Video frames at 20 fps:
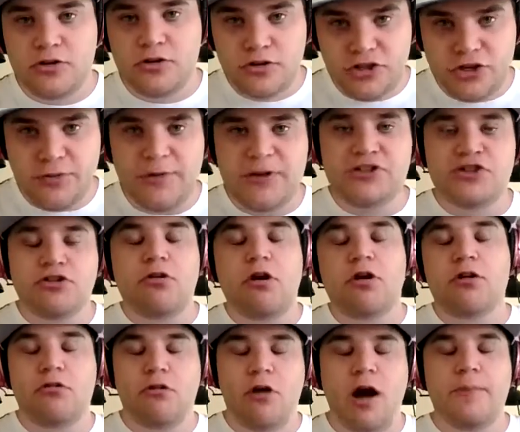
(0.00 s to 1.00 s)
Jimmy
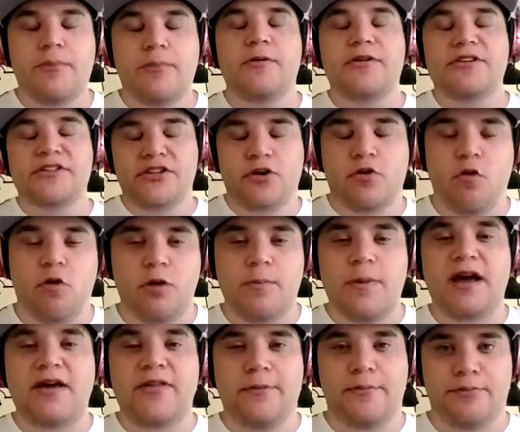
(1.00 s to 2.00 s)
Garoppolo is the
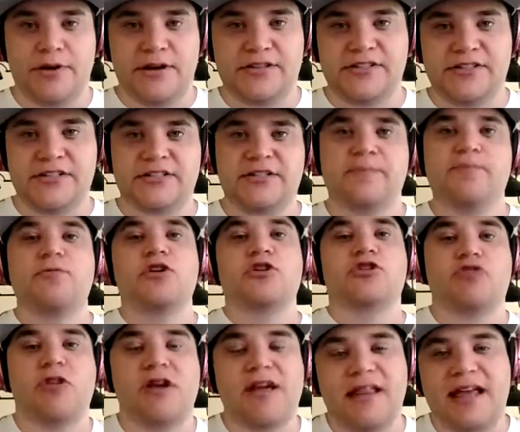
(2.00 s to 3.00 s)
quarterback of the present.
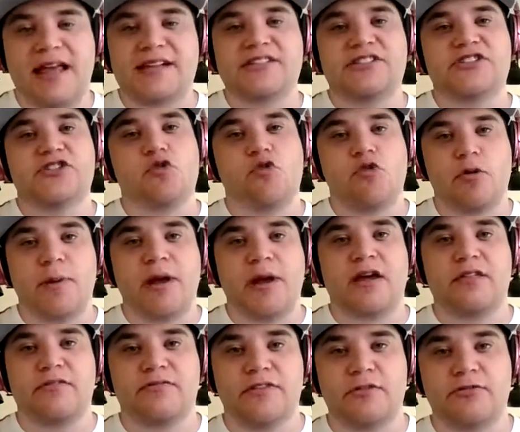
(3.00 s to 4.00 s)
Trey Lance is the quarterback of
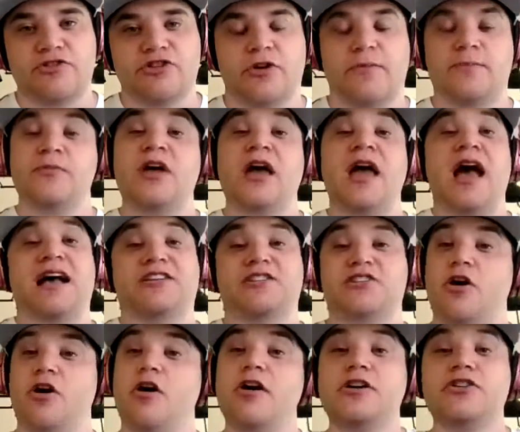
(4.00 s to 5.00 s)
the future. As
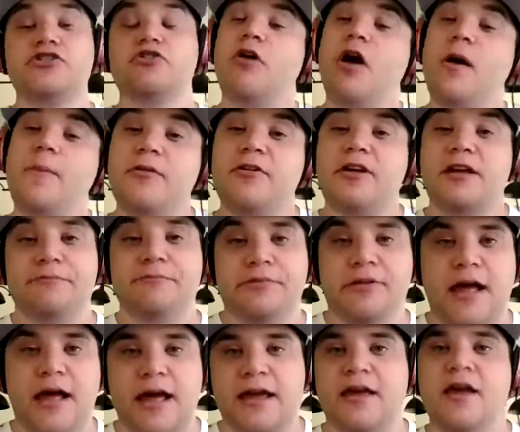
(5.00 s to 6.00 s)
long as Garoppolo can
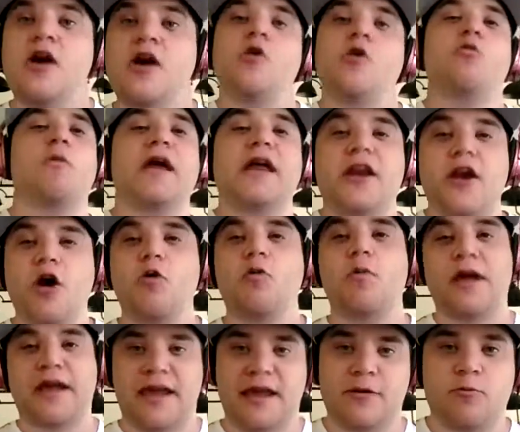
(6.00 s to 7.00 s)
play, we know
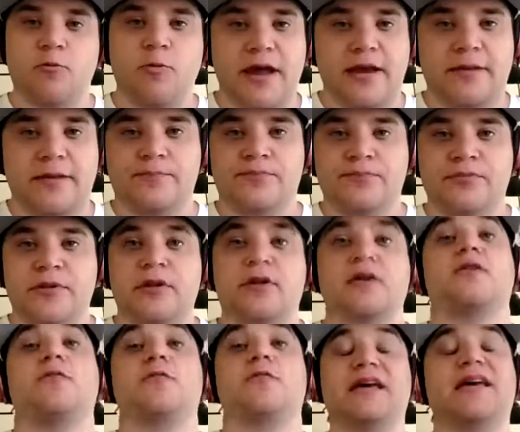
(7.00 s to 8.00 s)
we can win.
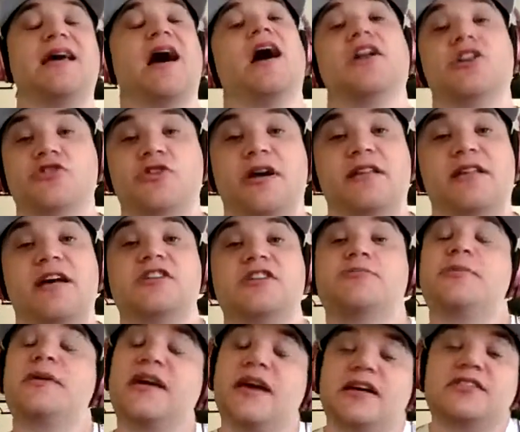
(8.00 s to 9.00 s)
We got Trey Lance
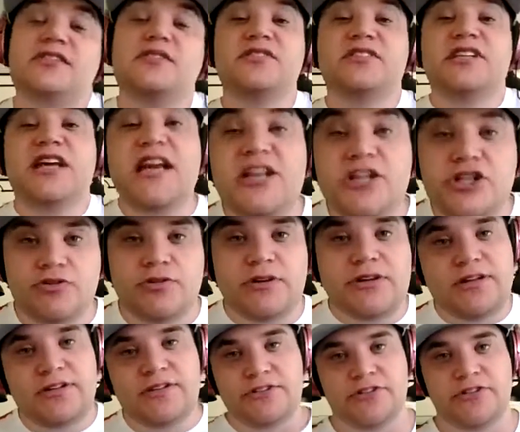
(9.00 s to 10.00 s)
because of his injury
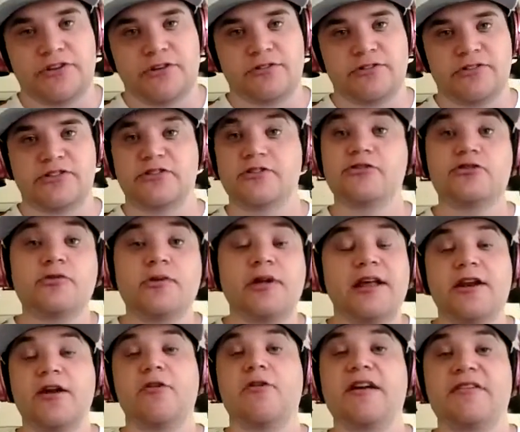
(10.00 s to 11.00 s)
concerns. There's really
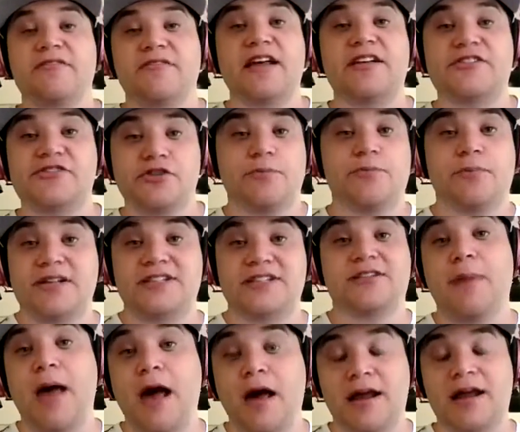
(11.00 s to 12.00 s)
no ifs, ands, or buts
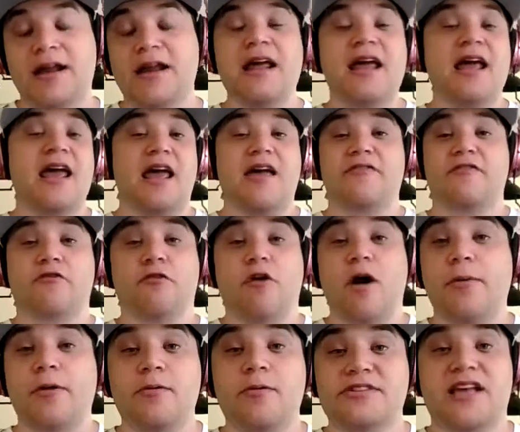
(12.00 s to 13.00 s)
about it. If
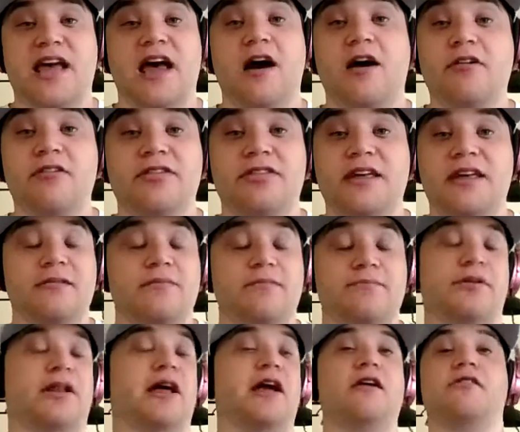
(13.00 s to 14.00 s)
Garoppolo was a healthy
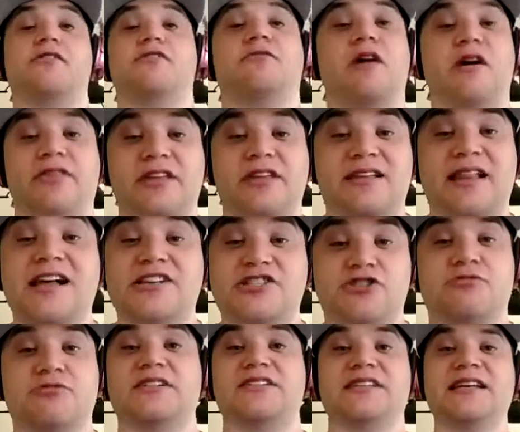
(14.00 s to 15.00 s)
player throughout the last
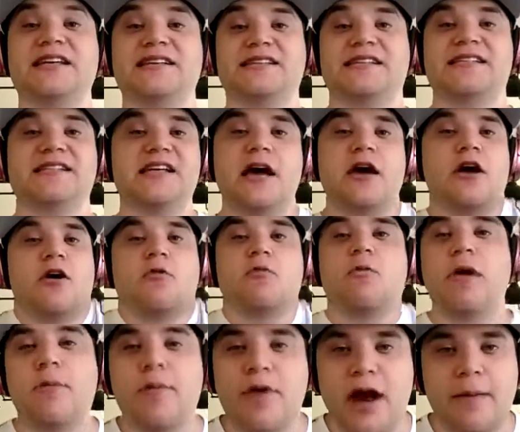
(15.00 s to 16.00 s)
3 seasons,
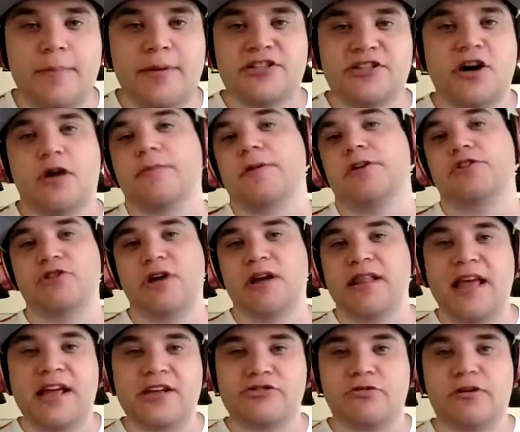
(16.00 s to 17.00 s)
we would not be talking about Trey
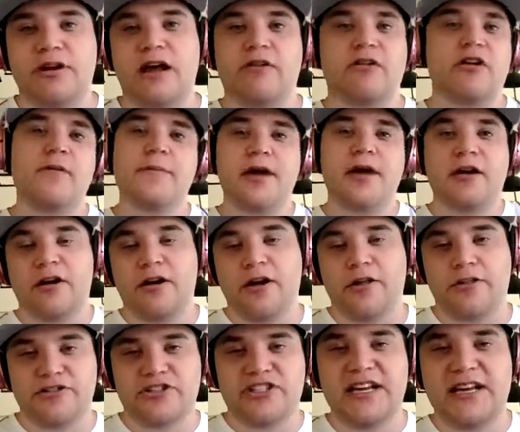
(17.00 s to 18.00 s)
Lance right now. He'd be on
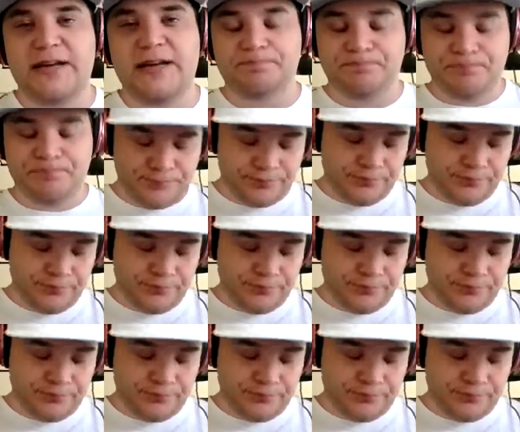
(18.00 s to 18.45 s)
another team.